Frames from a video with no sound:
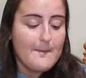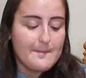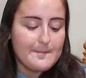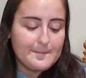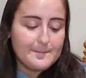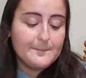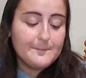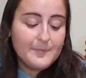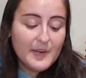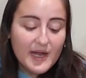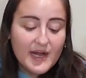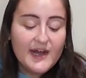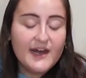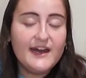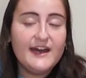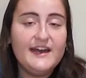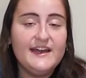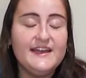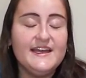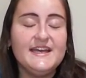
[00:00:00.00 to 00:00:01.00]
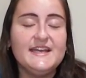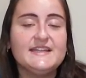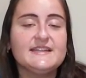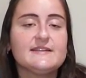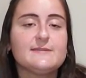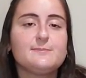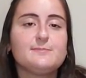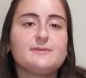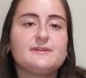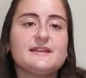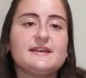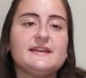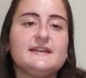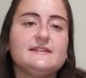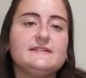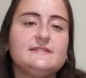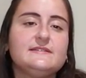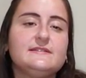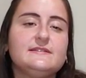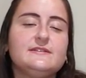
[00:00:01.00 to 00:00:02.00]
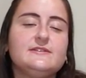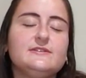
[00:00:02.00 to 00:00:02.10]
But it splits